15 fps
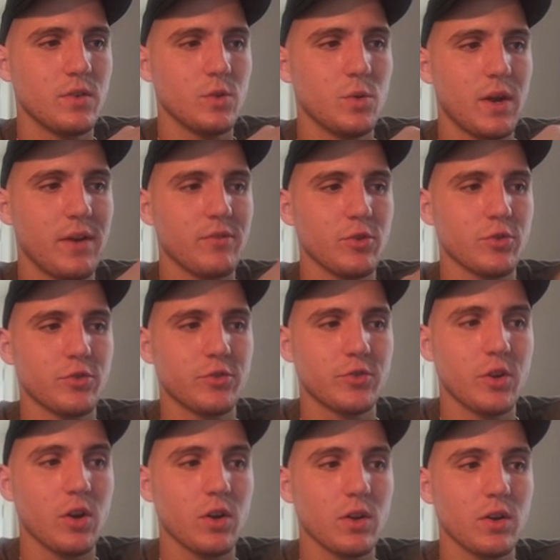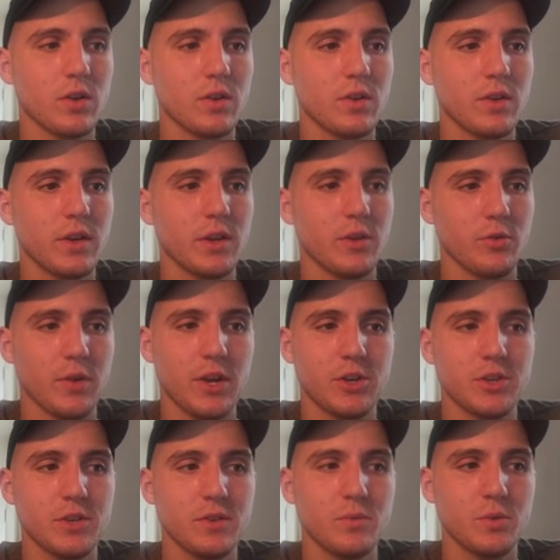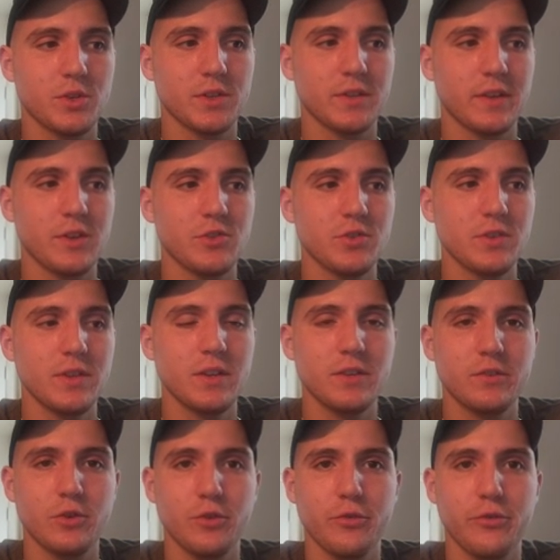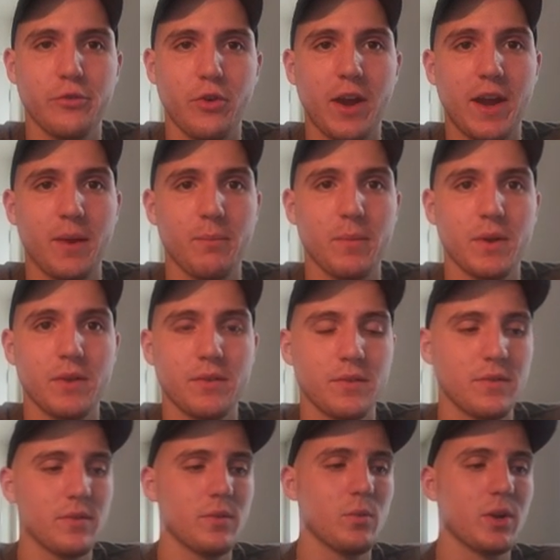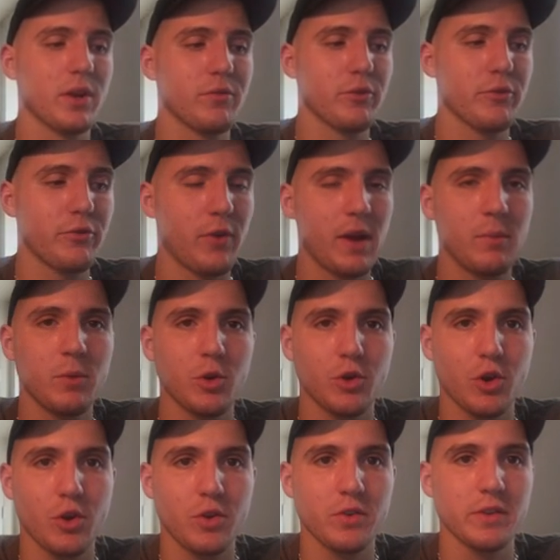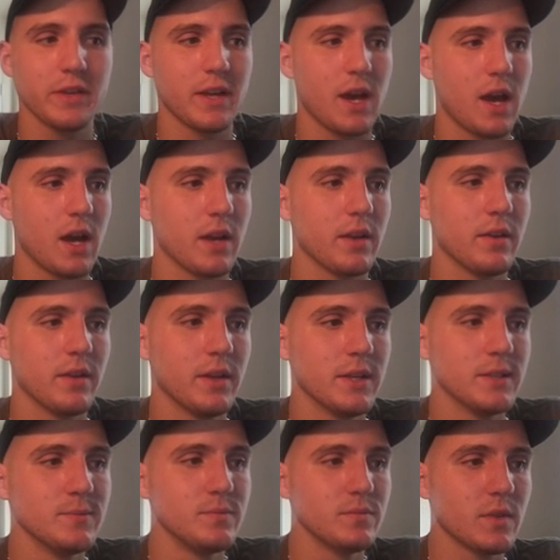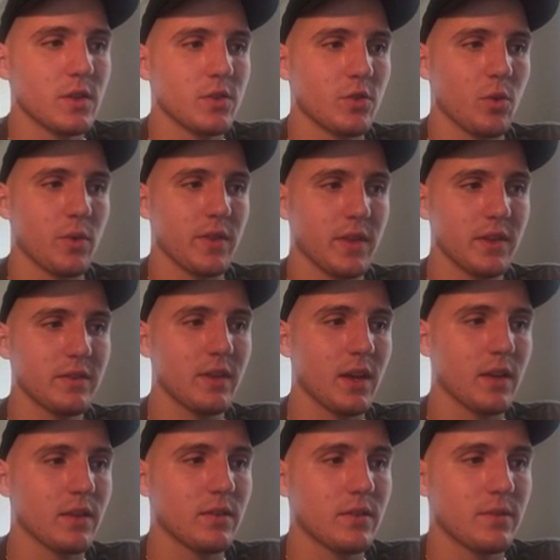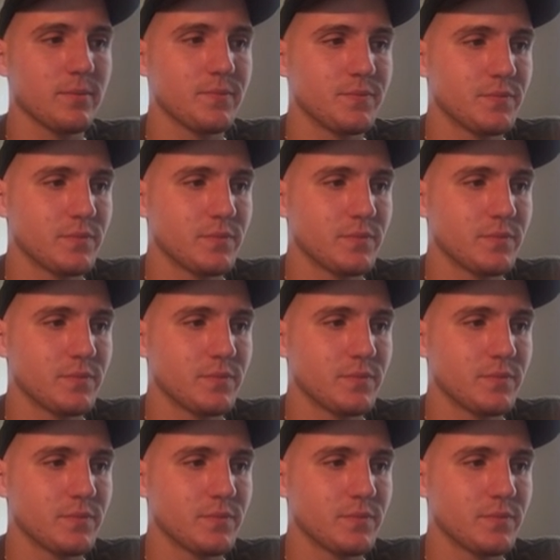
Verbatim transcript: you have your start iteration, which essentially is your frame, whatever frame you're currently on. So in this case,